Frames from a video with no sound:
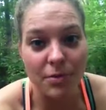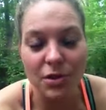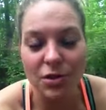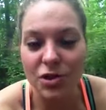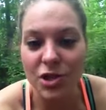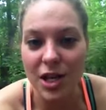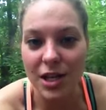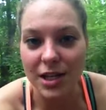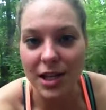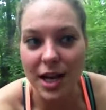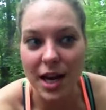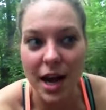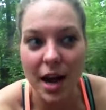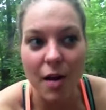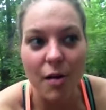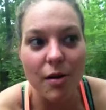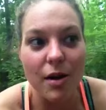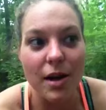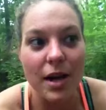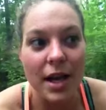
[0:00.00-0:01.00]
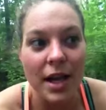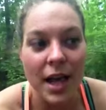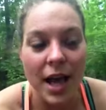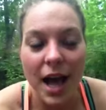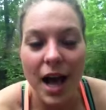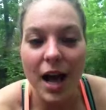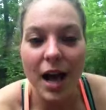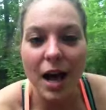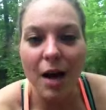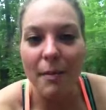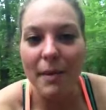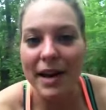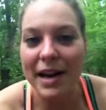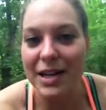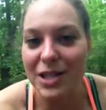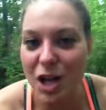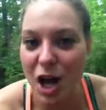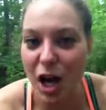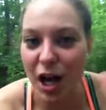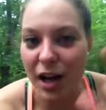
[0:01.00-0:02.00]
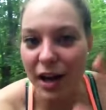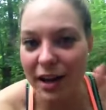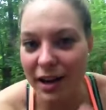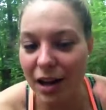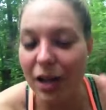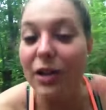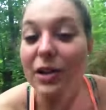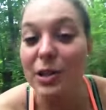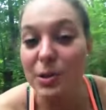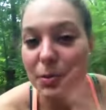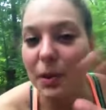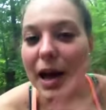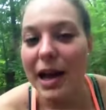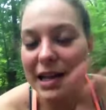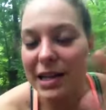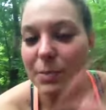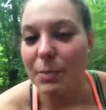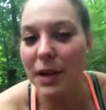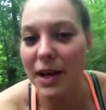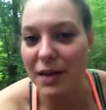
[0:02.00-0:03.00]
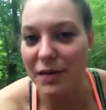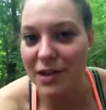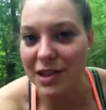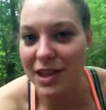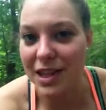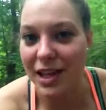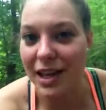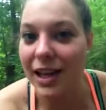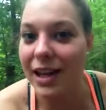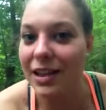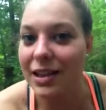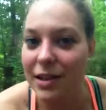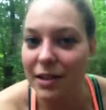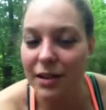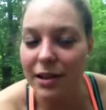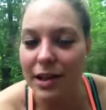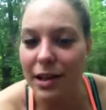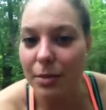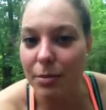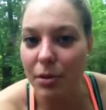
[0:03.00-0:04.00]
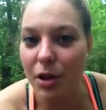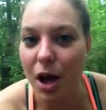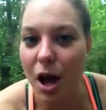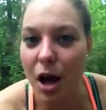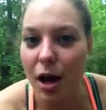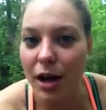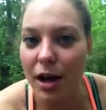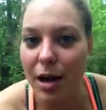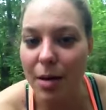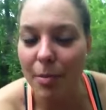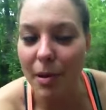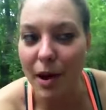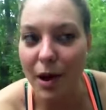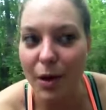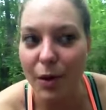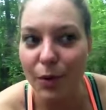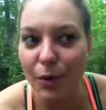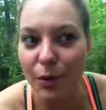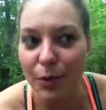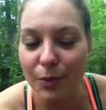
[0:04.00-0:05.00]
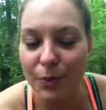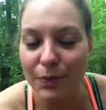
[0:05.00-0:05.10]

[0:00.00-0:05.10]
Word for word: So check that out, um, and I talk and I'll I explain everything in the in the blog about